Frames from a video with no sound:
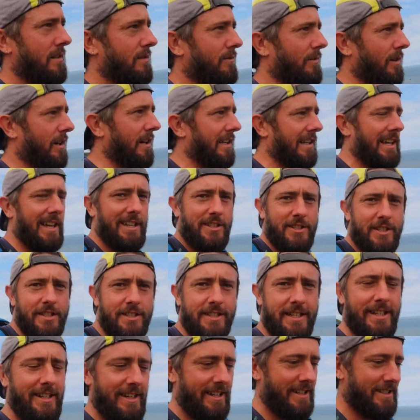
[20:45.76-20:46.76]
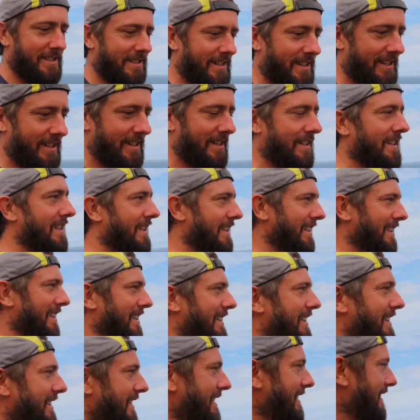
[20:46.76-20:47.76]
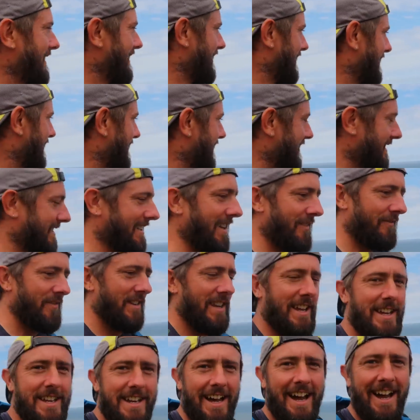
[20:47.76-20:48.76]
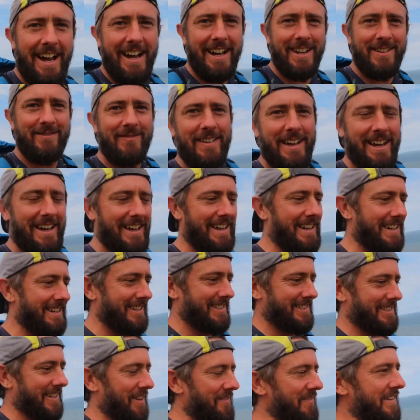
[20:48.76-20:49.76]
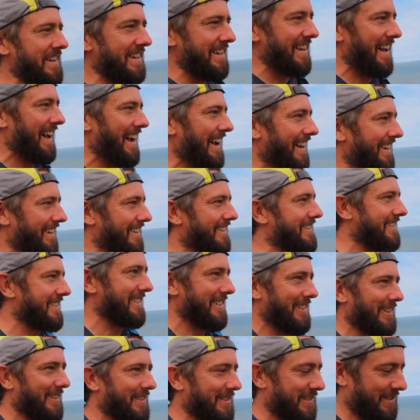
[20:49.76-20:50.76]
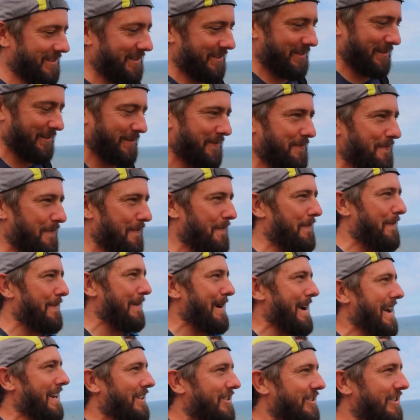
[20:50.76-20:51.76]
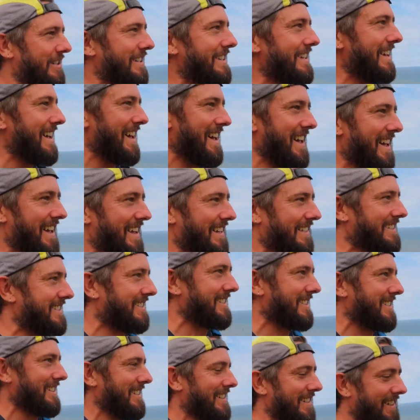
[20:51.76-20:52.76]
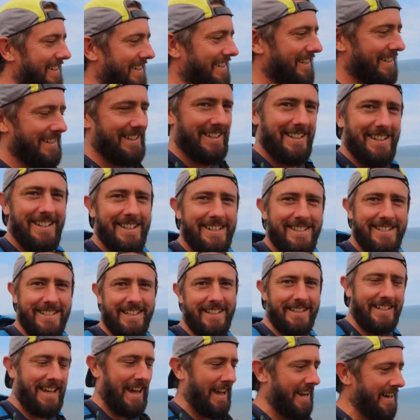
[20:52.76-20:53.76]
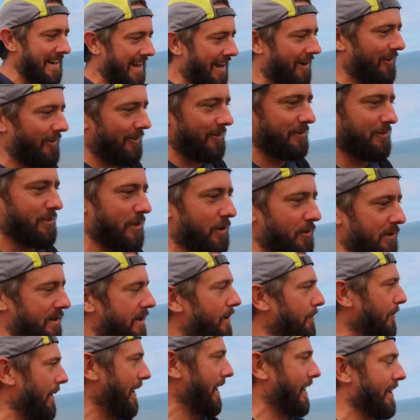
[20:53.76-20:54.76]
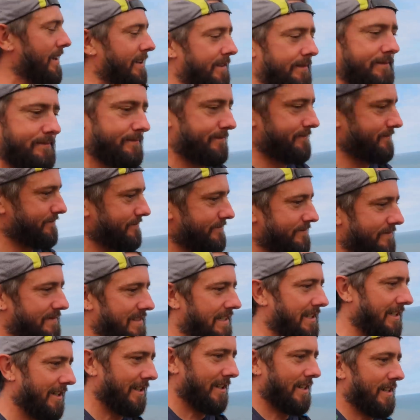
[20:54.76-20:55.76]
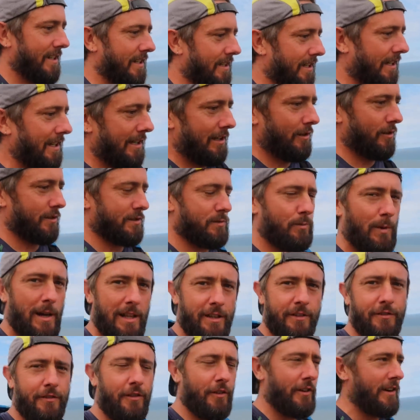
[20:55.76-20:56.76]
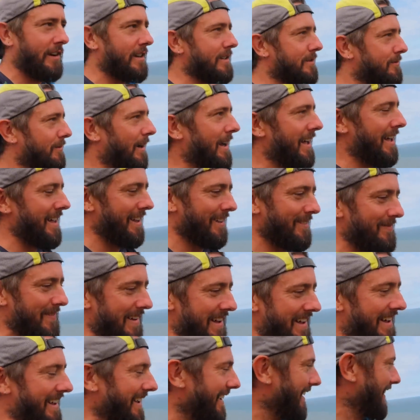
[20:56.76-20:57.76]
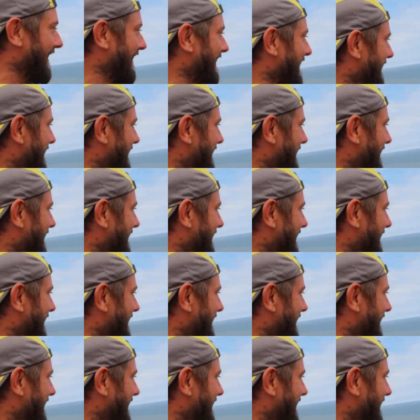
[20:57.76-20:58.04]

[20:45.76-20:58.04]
What a legend he is. 79, mate. He's 79 and still smashing it. Still getting out and doing a bit. He looks well for it as well, mate.